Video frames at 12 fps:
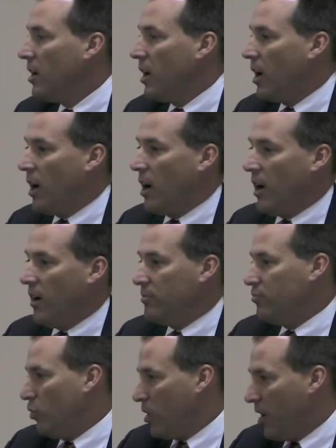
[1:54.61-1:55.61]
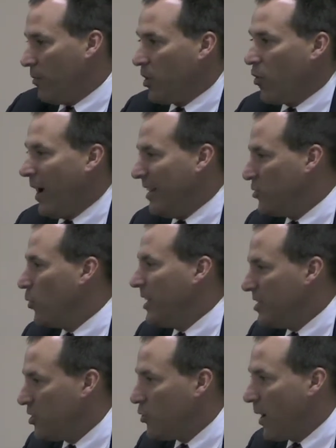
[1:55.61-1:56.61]
One of them, the
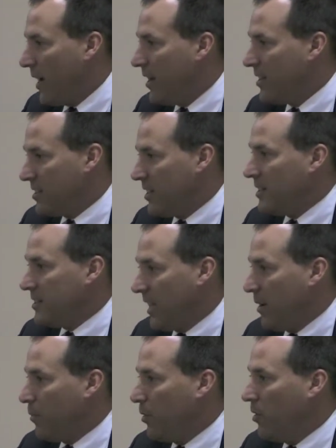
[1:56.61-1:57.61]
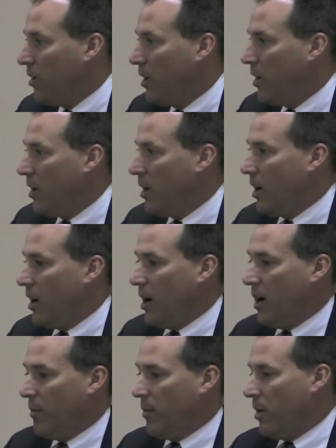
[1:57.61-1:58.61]
graduation rate, as an example.
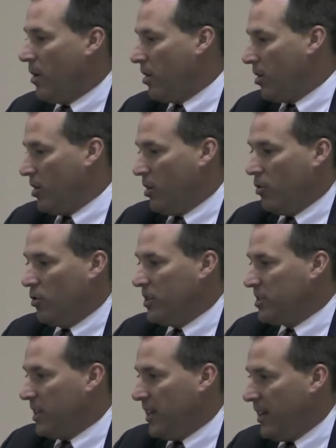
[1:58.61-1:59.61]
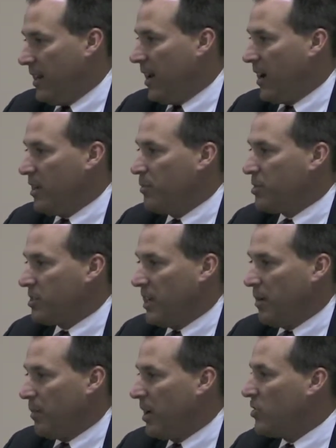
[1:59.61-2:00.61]
Our goal is to hit
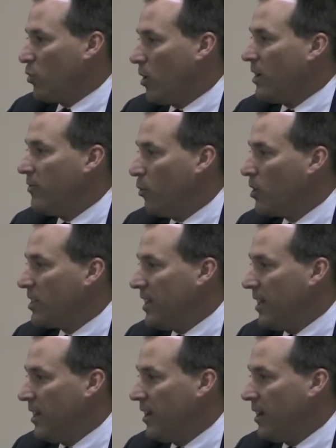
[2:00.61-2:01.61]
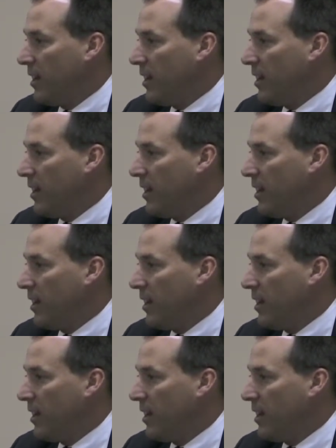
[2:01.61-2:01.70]
90% by 2014.